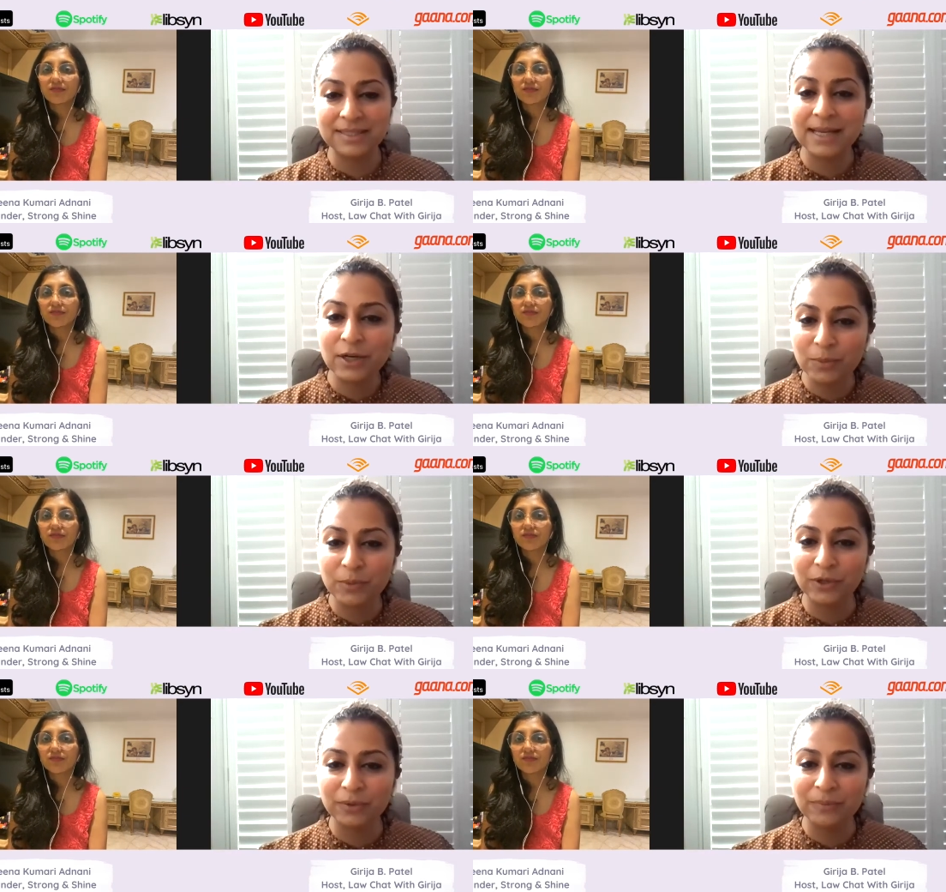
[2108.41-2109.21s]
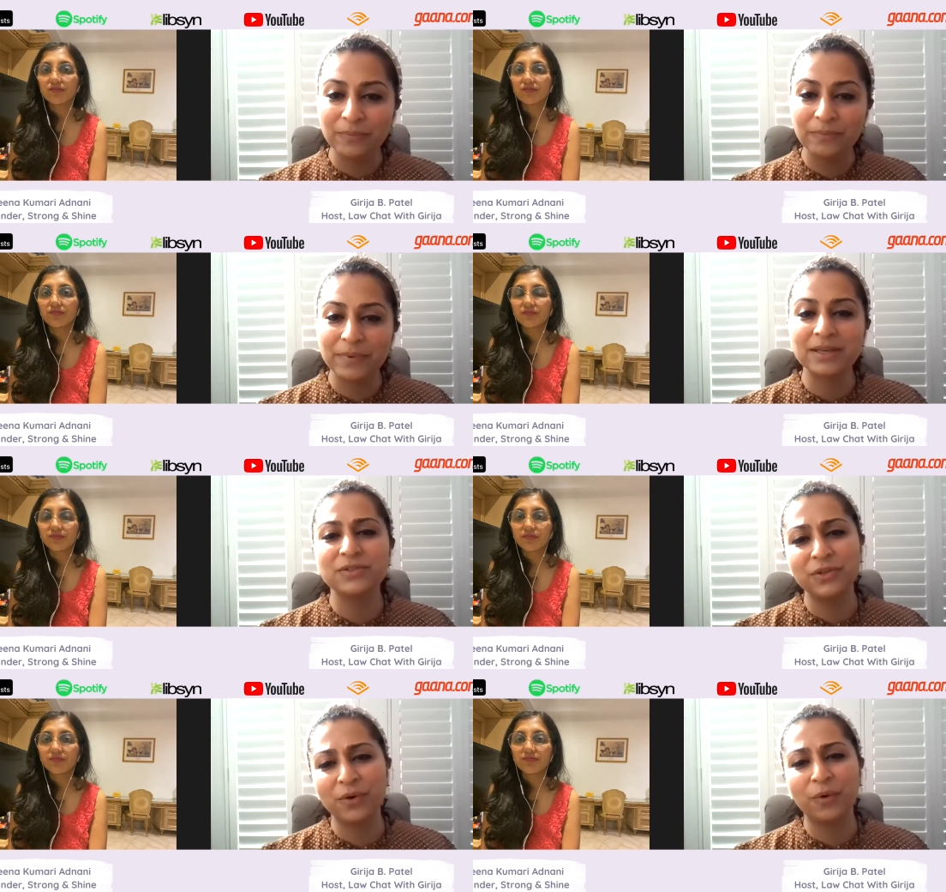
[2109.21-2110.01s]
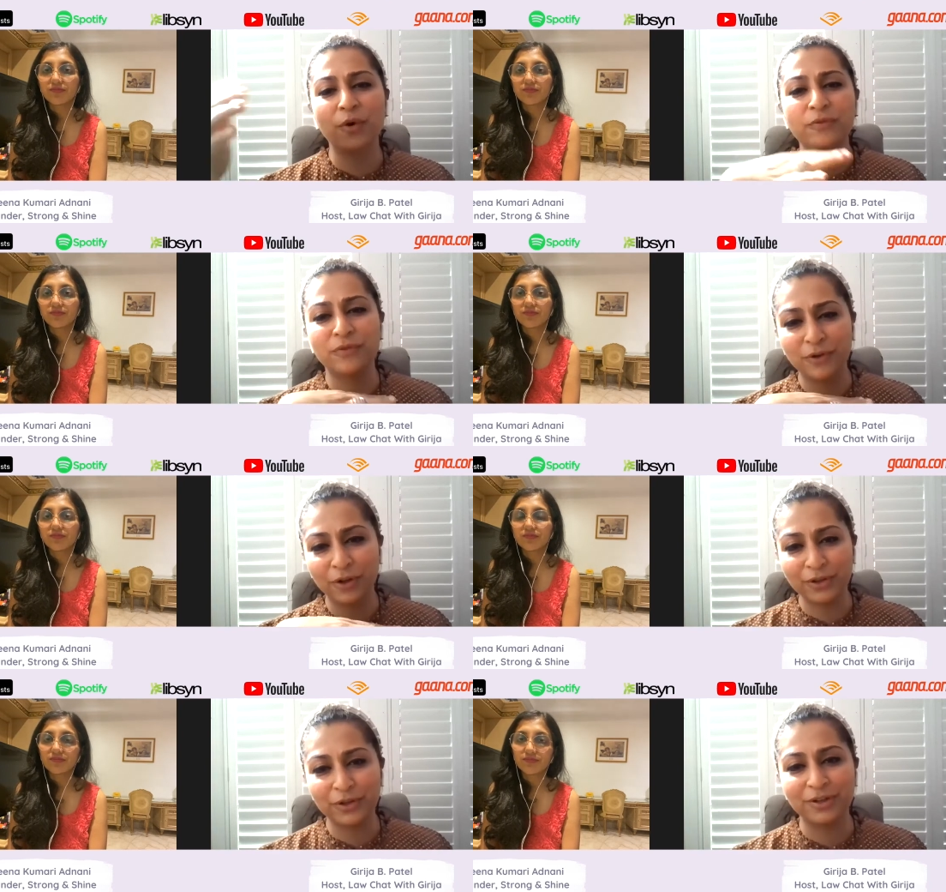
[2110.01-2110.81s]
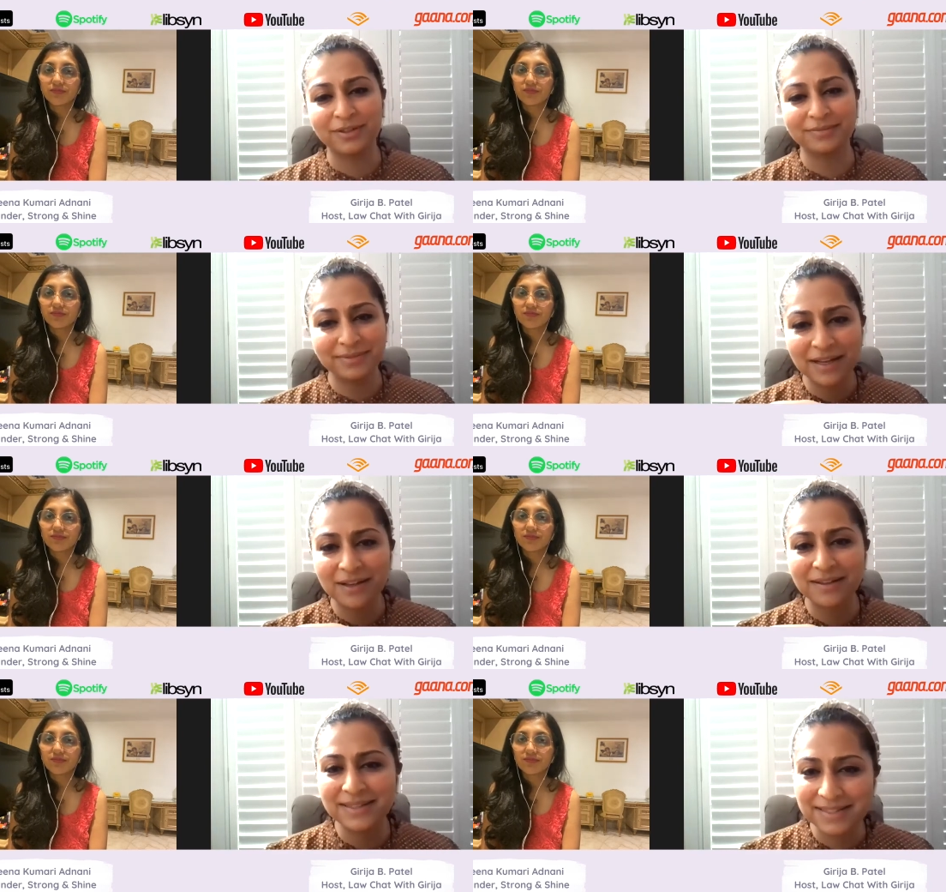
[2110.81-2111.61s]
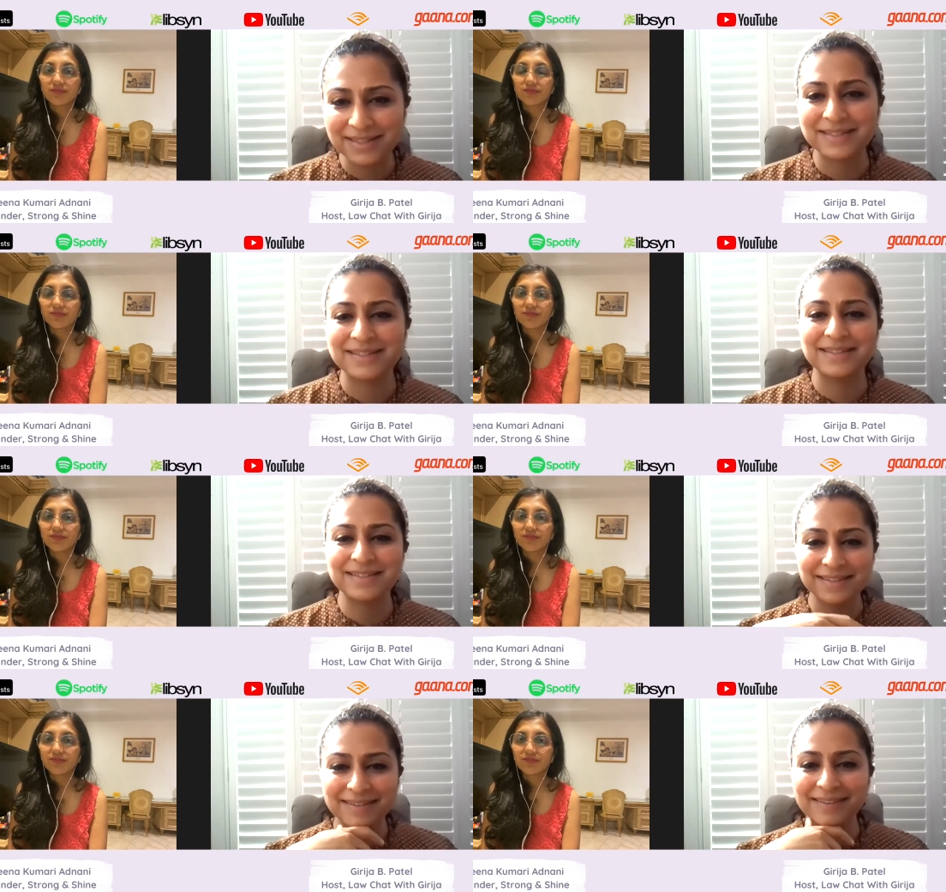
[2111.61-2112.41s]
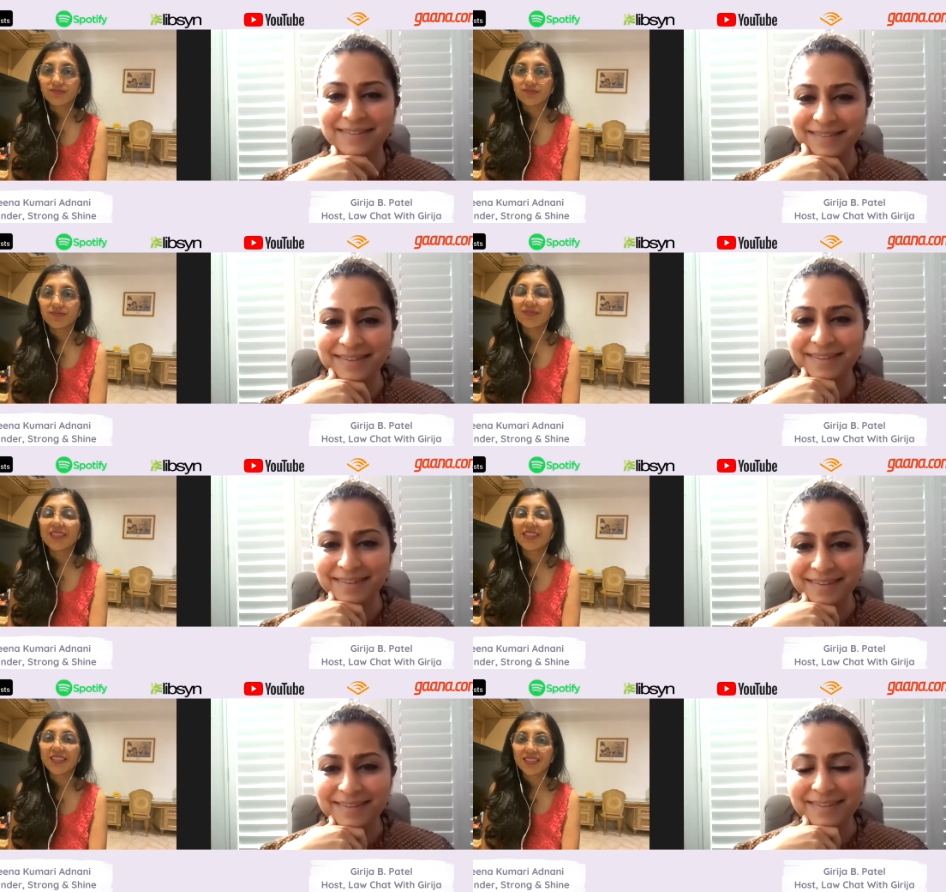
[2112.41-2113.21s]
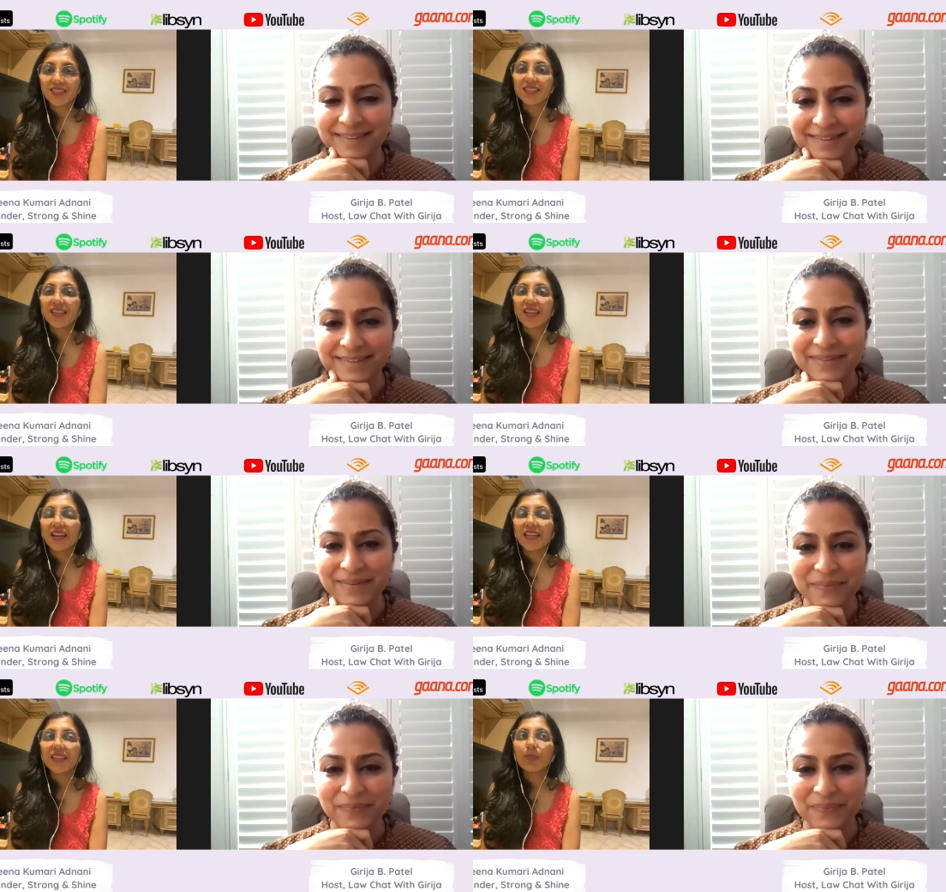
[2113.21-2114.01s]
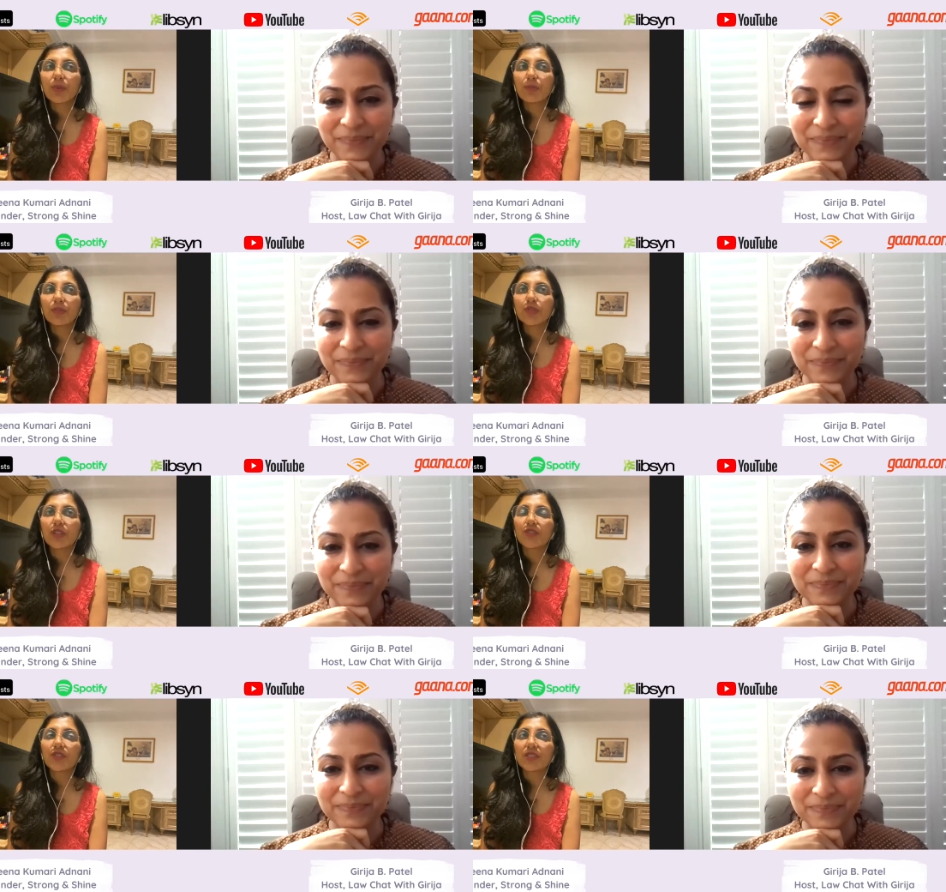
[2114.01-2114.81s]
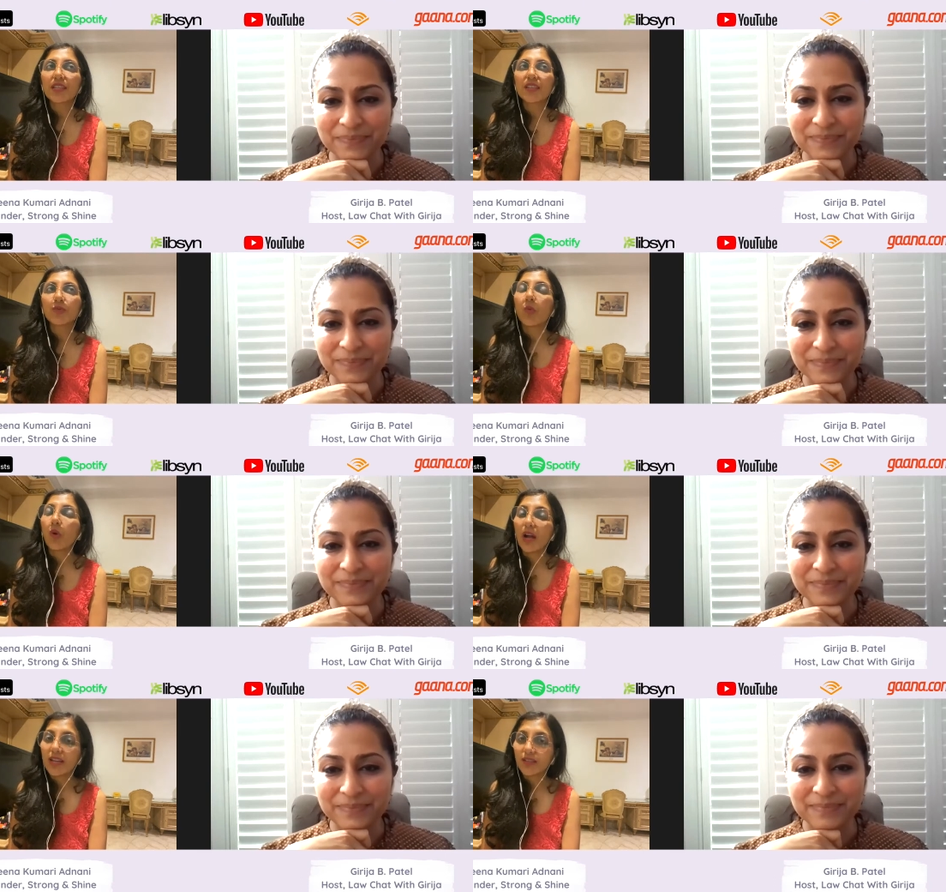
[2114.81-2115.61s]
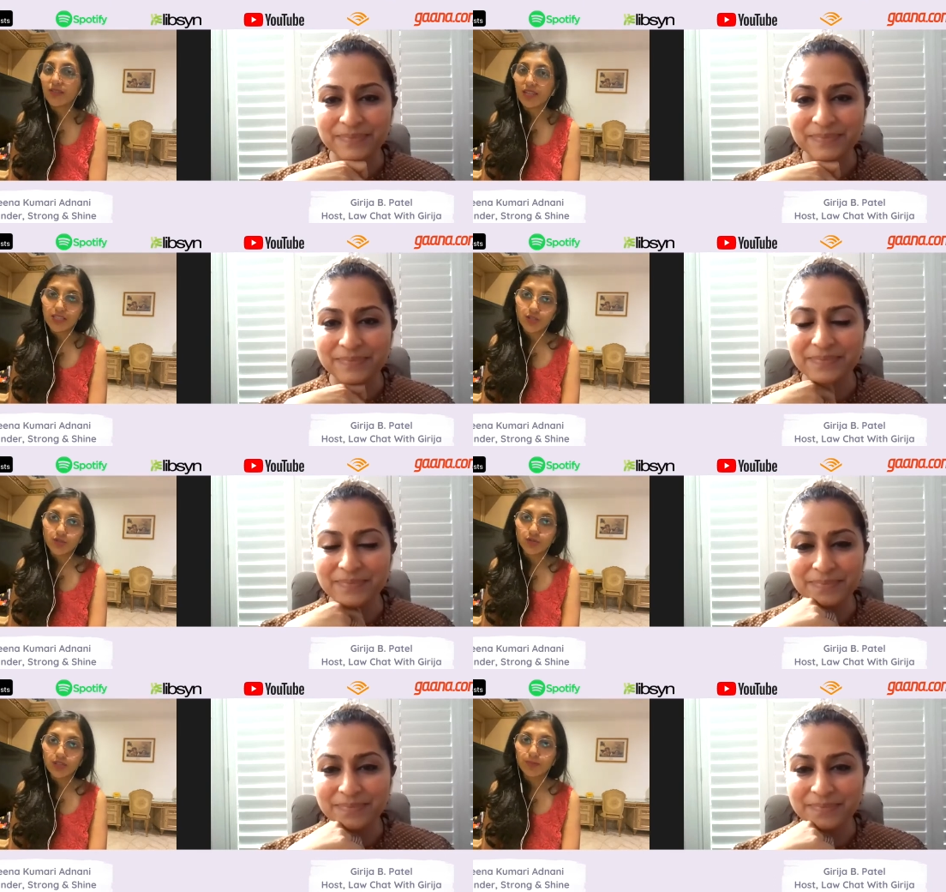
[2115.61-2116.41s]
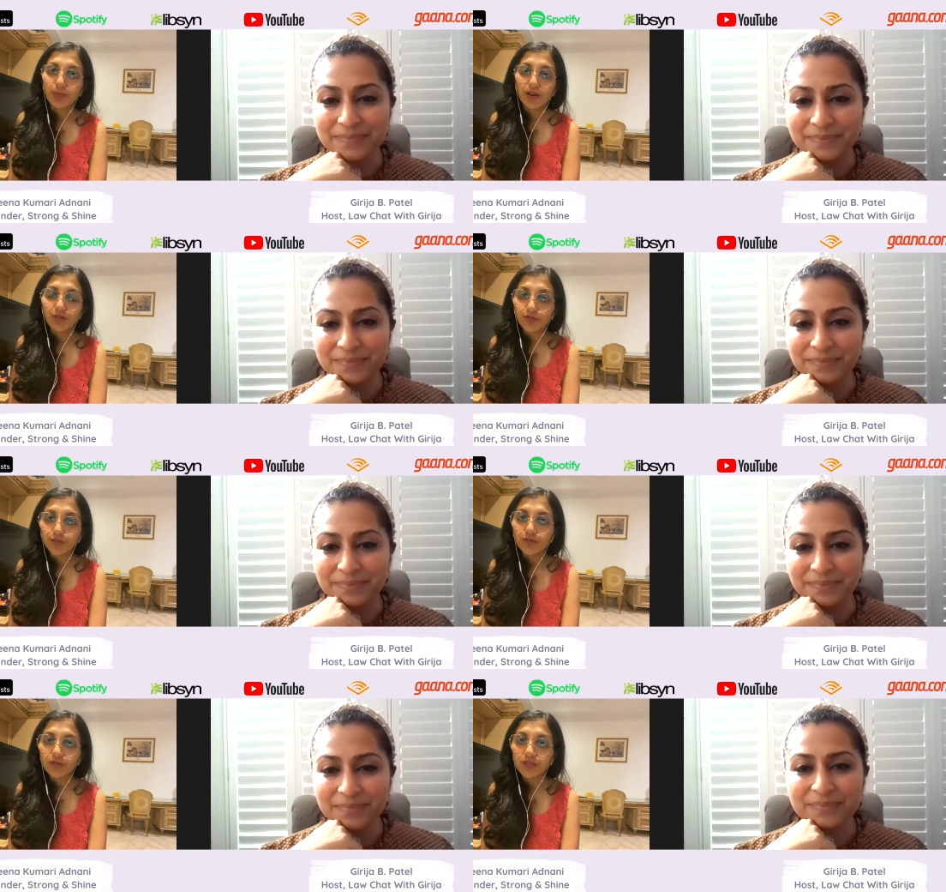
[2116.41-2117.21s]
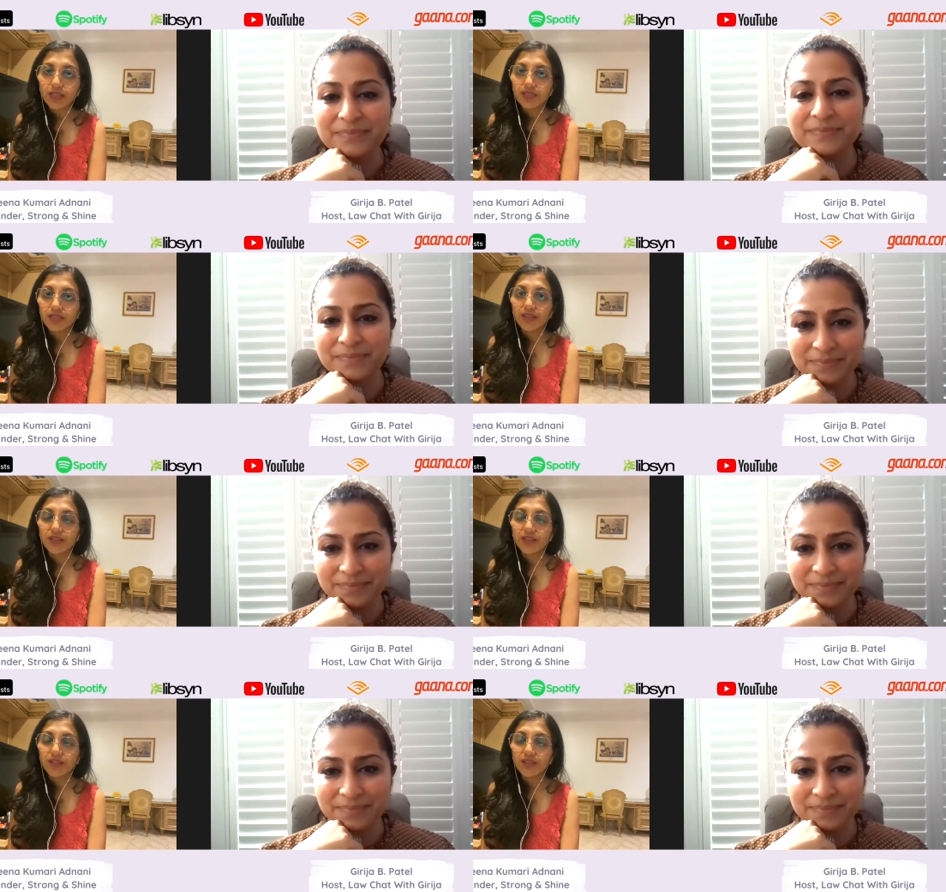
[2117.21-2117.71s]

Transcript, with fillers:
Speaker 1: terrible because you know overall you're consistent.
Speaker 2: Yes. I think people don't understand why gratitude is powerful and there